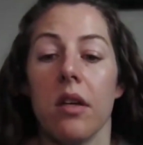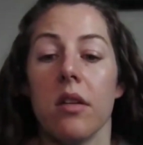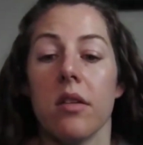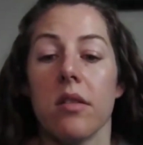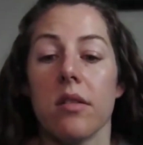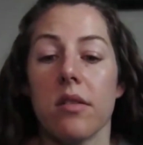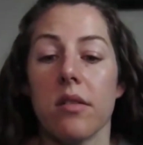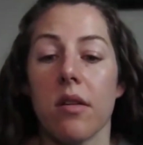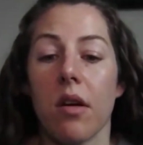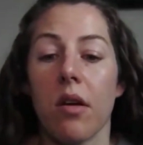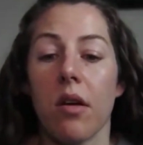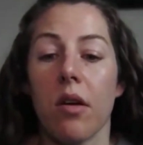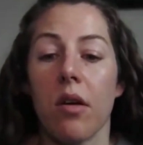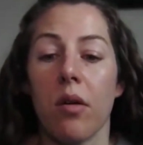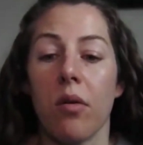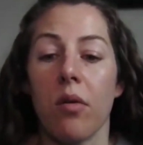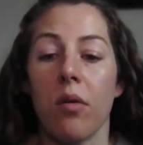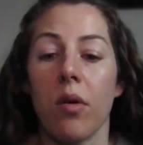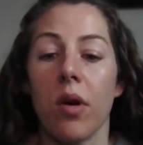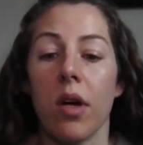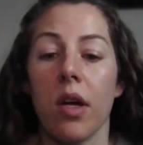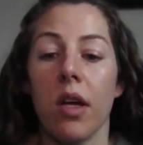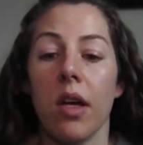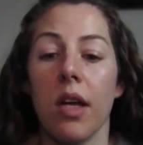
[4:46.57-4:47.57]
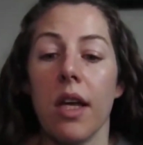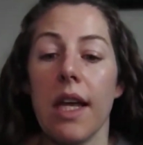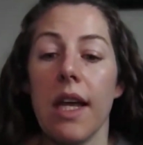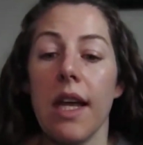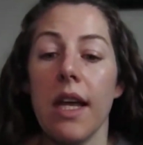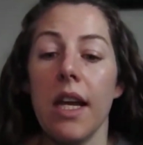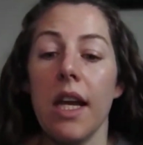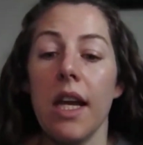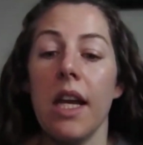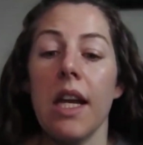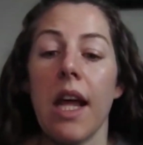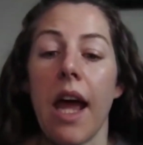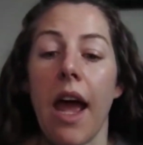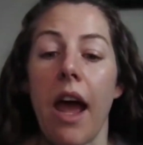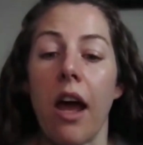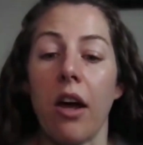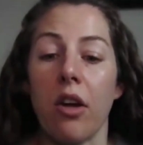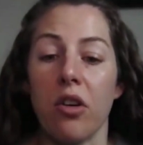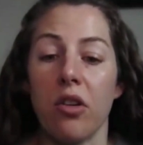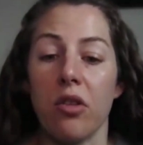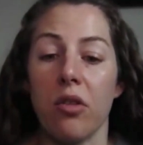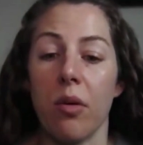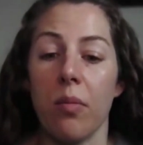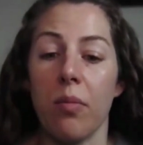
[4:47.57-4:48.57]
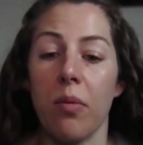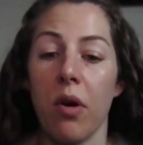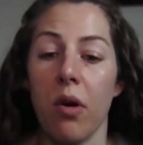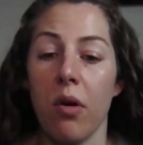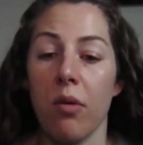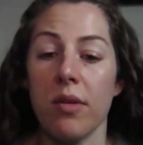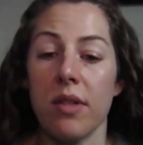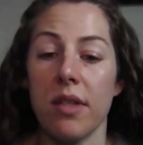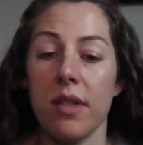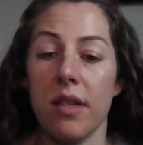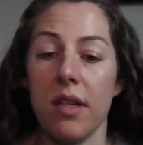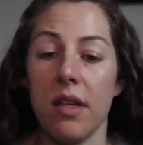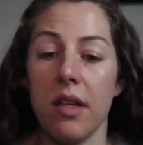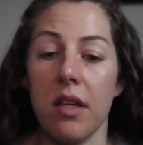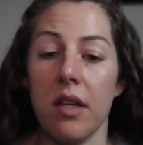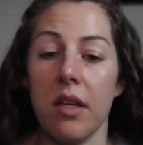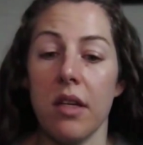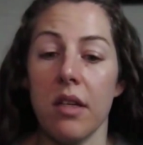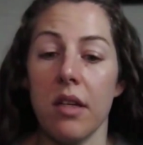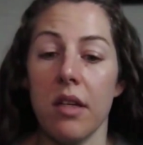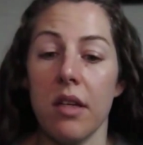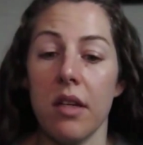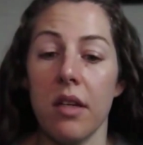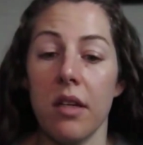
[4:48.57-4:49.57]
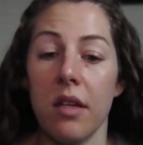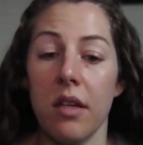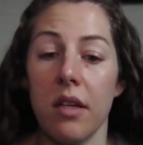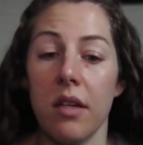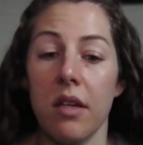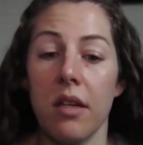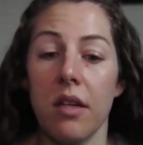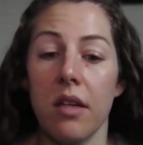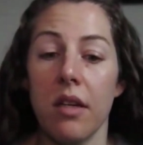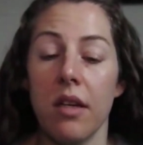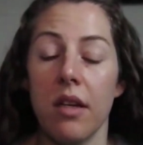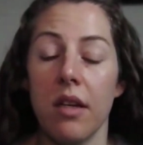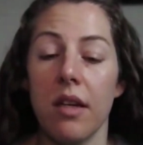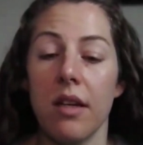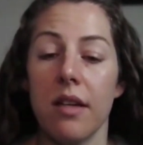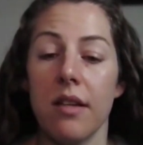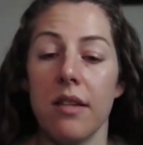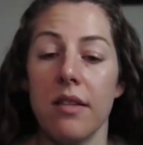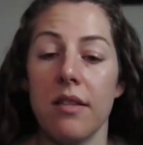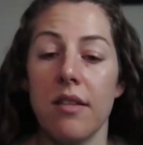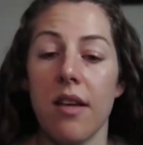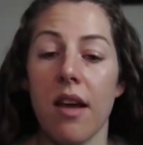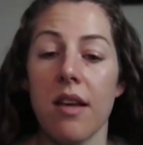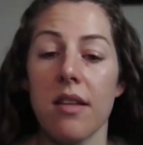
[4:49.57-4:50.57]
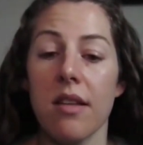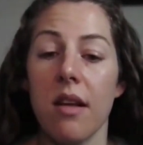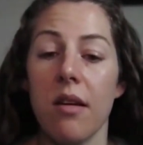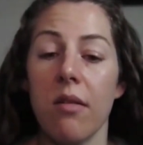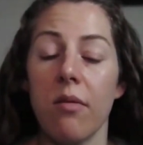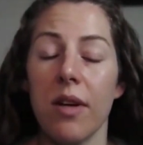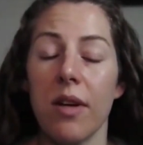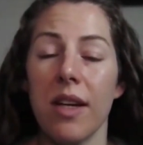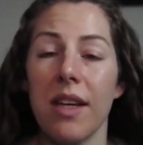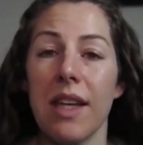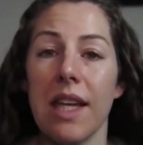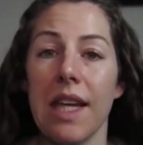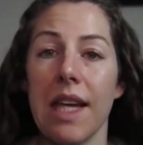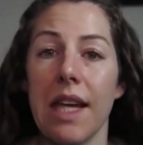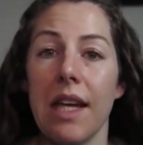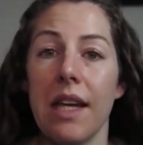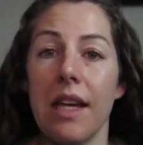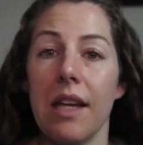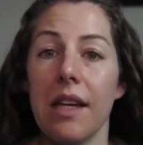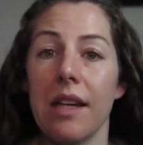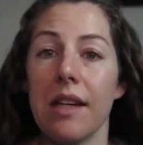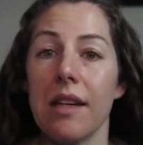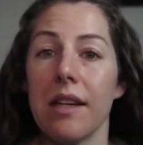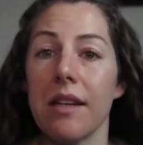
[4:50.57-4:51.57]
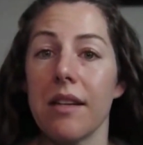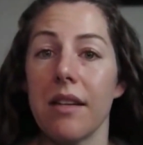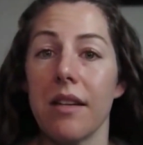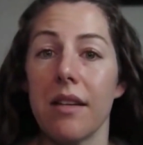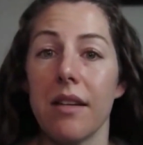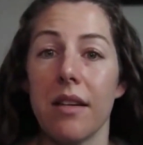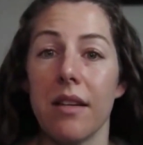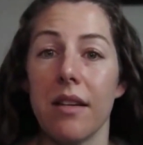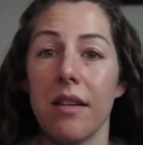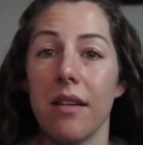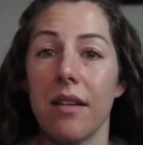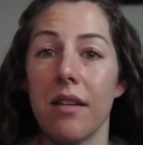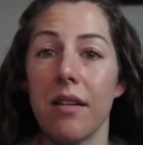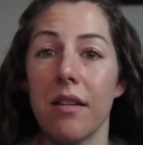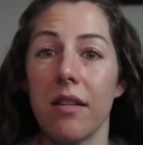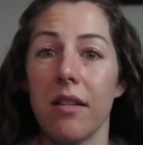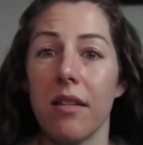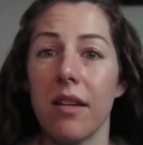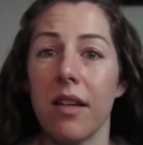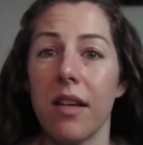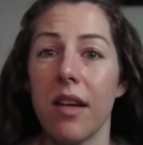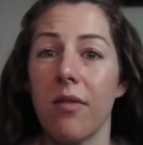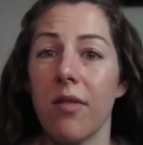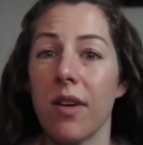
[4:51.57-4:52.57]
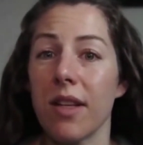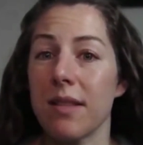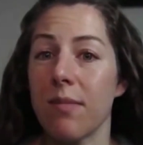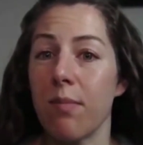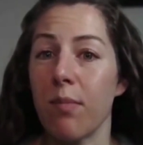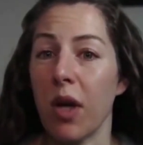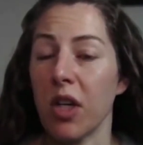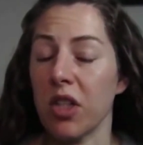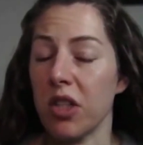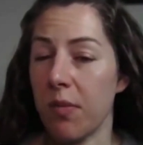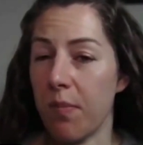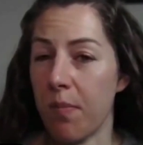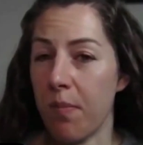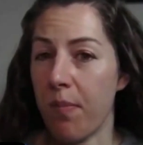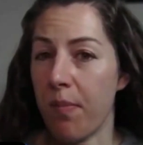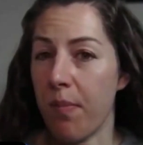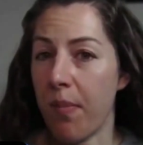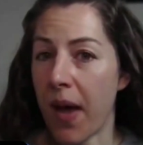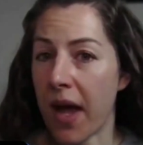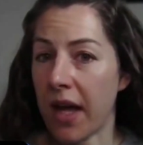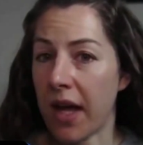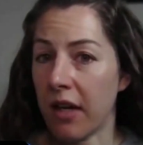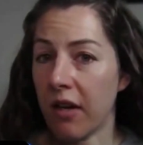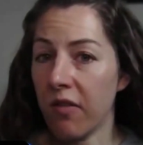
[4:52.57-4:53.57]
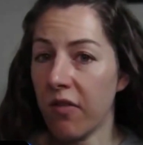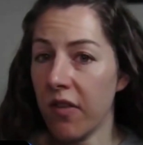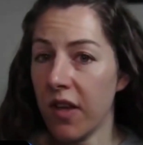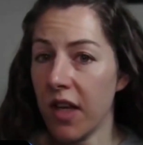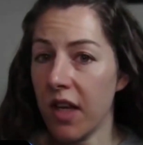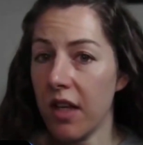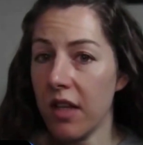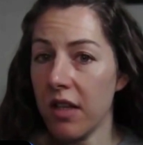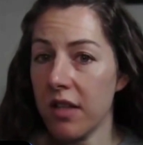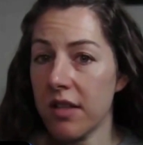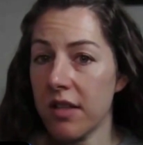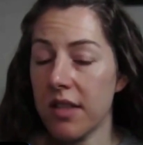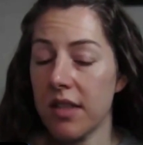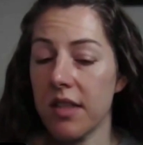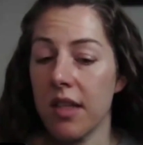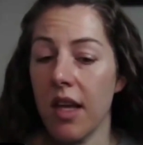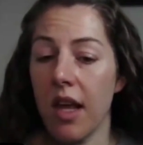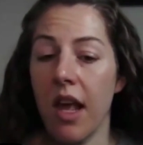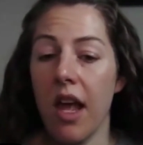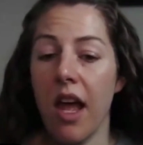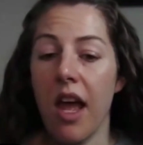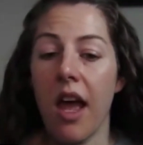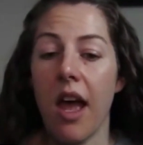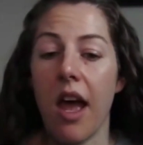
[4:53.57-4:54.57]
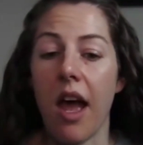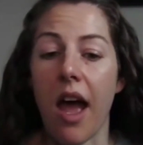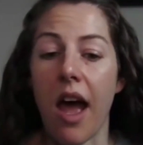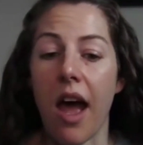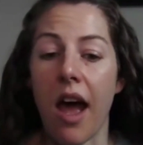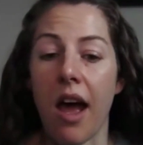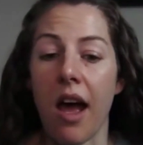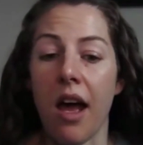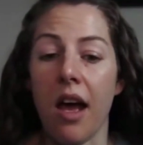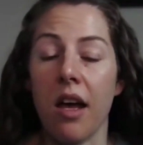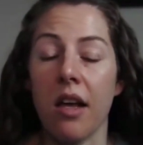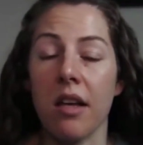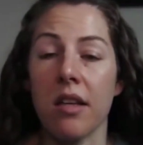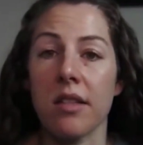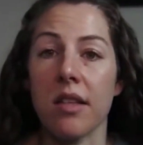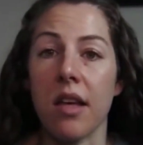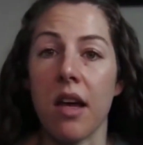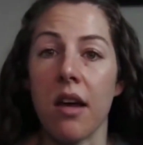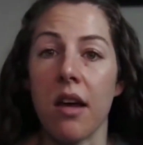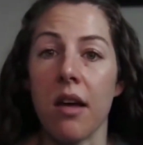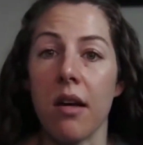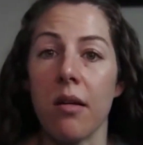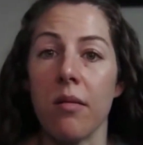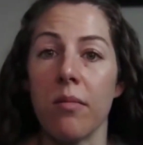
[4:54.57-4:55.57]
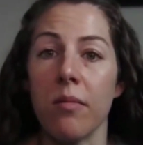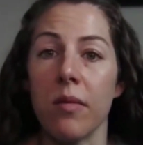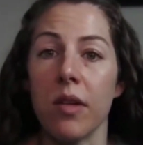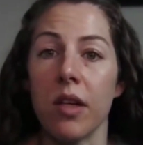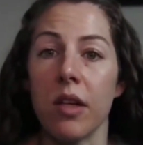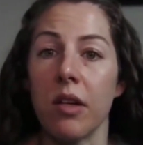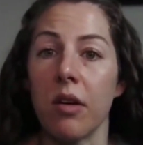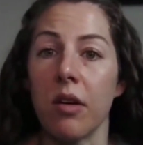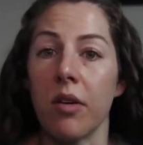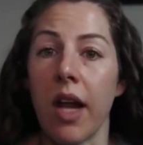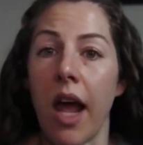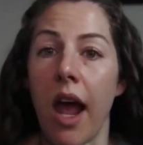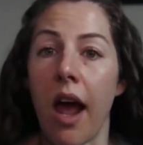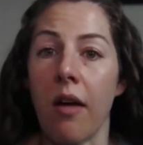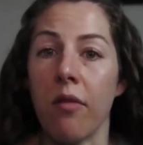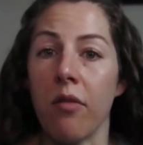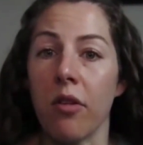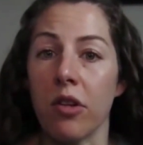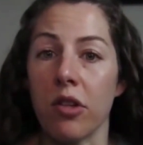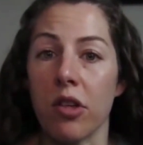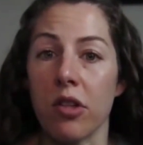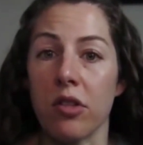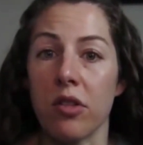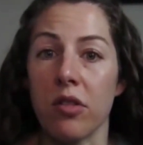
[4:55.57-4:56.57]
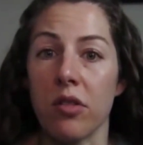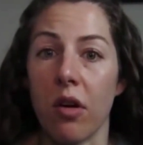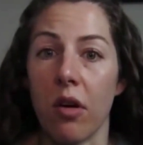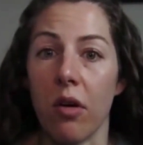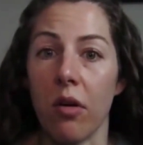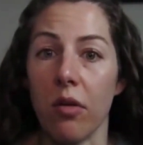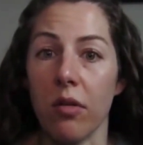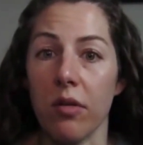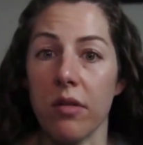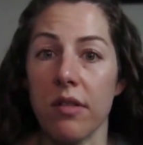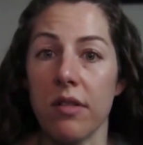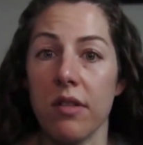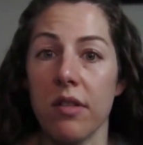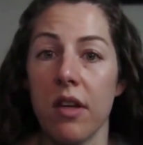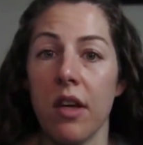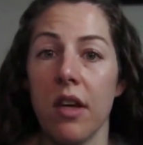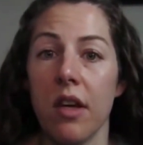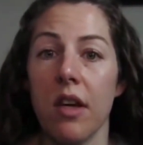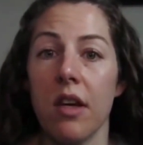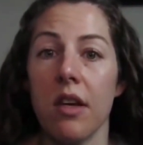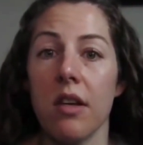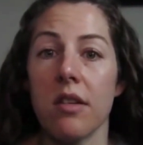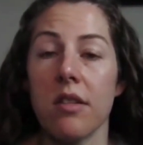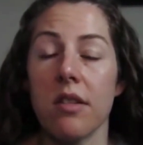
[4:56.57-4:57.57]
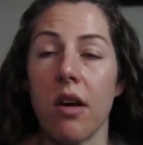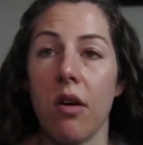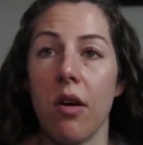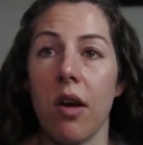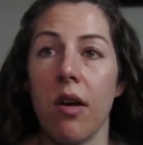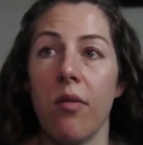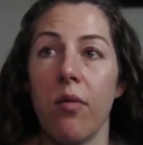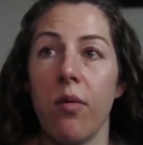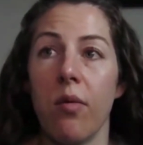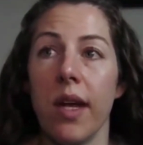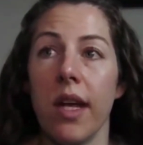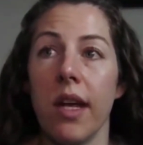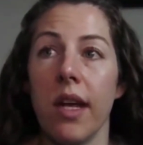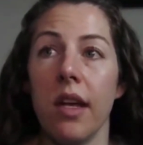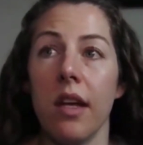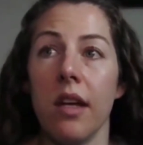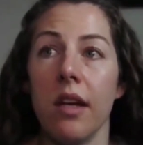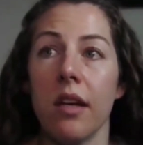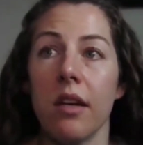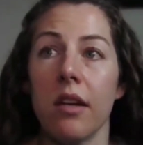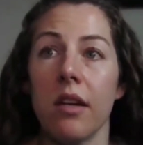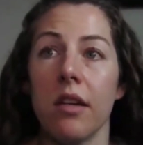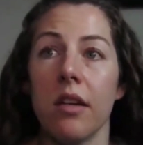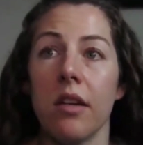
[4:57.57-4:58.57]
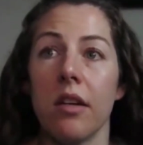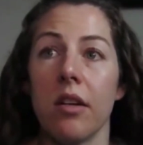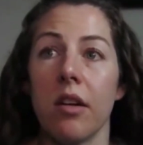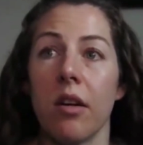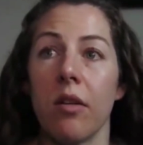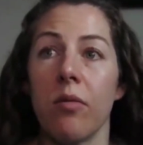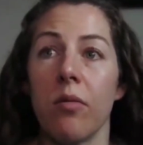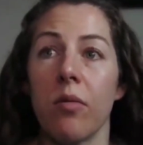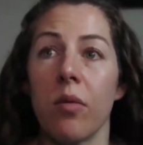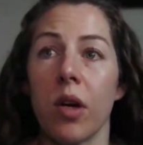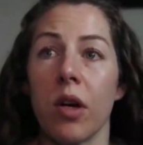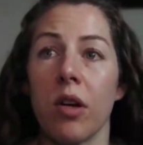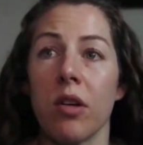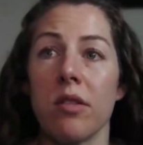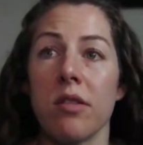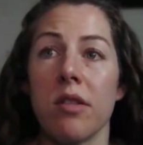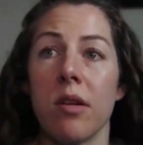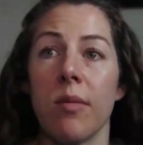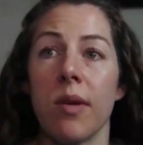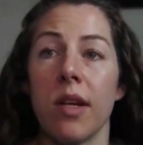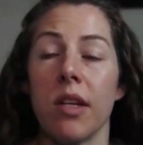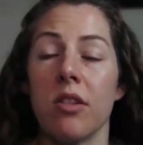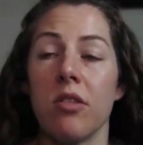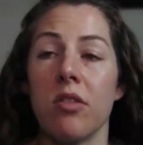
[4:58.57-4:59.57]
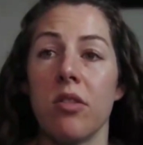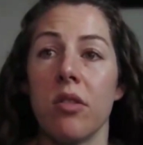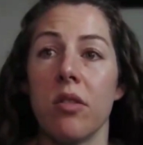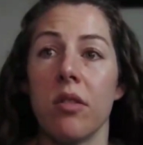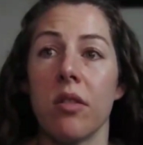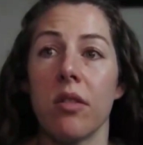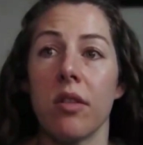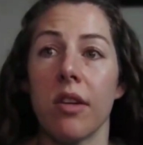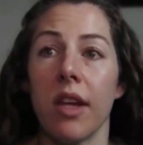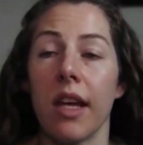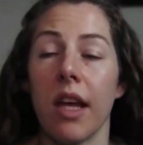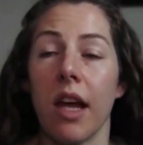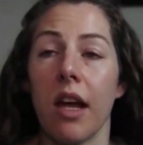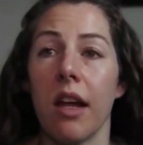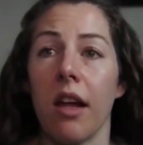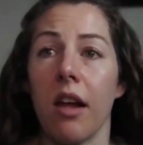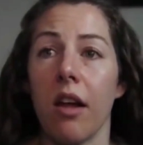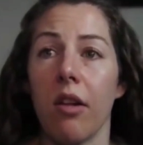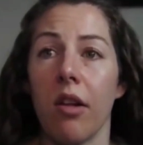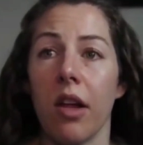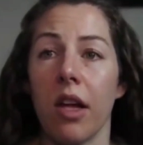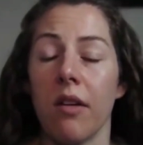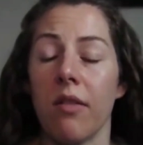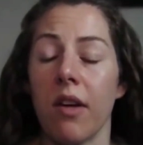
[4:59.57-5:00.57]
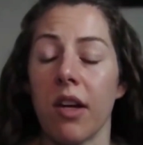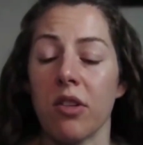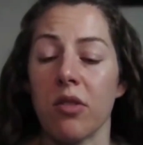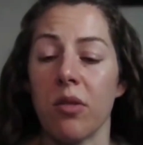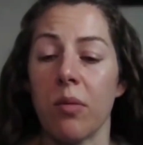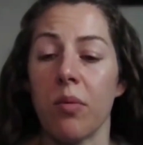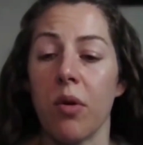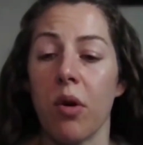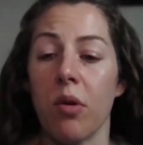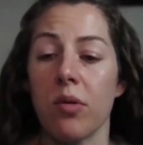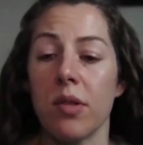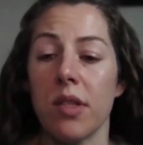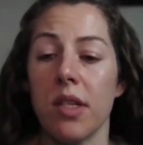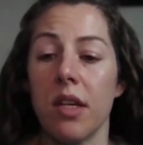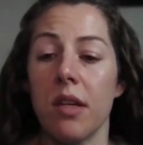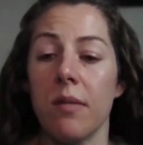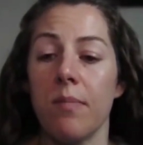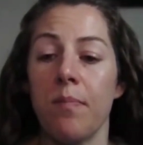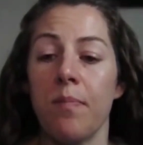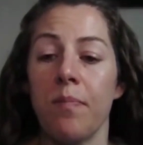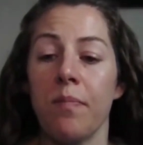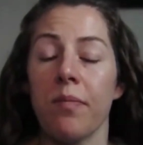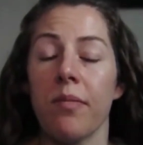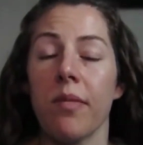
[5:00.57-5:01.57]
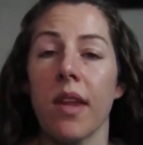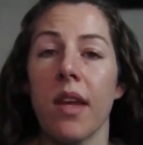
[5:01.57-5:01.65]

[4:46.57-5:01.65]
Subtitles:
So eating extra protein doesn't really give us much benefits as an average adult. So if we're consuming like a lot of extra protein,